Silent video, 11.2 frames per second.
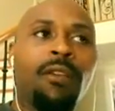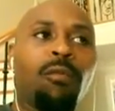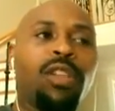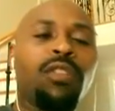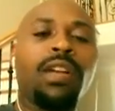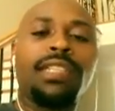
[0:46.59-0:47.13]

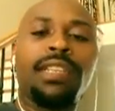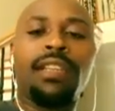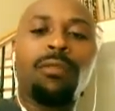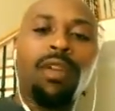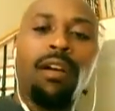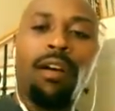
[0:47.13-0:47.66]
When you are
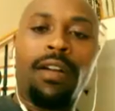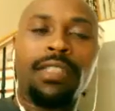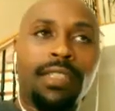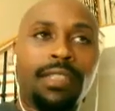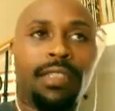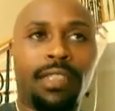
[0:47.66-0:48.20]
dealing with
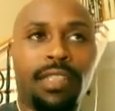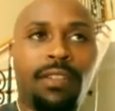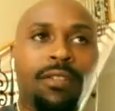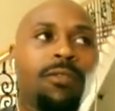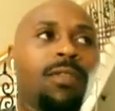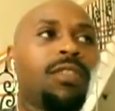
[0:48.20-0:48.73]
autistic
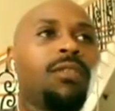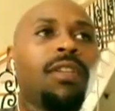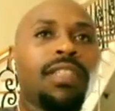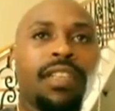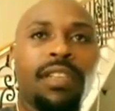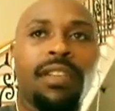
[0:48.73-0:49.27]
children, you are
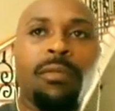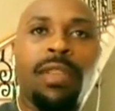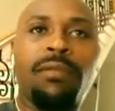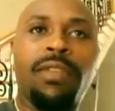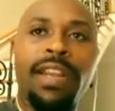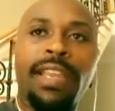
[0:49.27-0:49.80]
dealing with
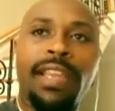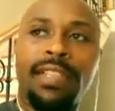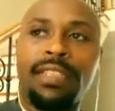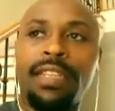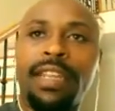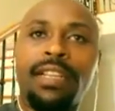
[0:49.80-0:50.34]
very
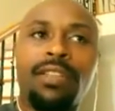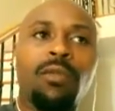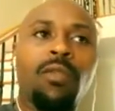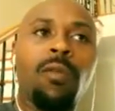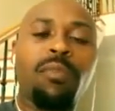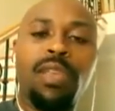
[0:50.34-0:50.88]

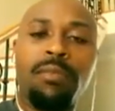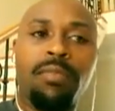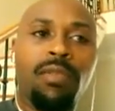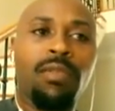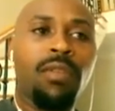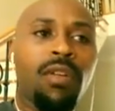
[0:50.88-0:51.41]
intellectual
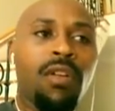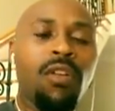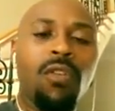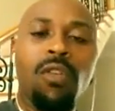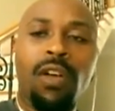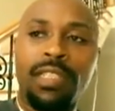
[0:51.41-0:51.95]
people
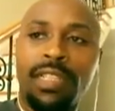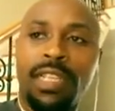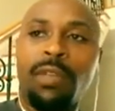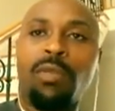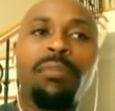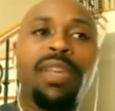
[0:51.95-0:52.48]
who are
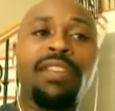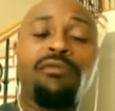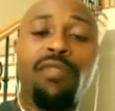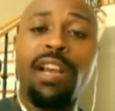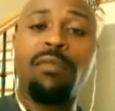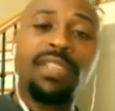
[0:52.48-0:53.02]
dealing with many
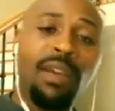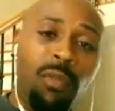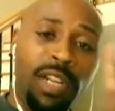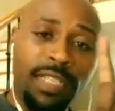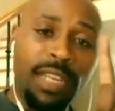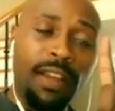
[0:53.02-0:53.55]
realms at
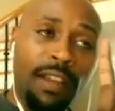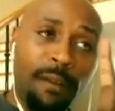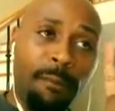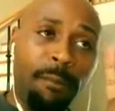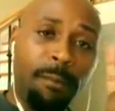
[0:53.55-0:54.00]
one time.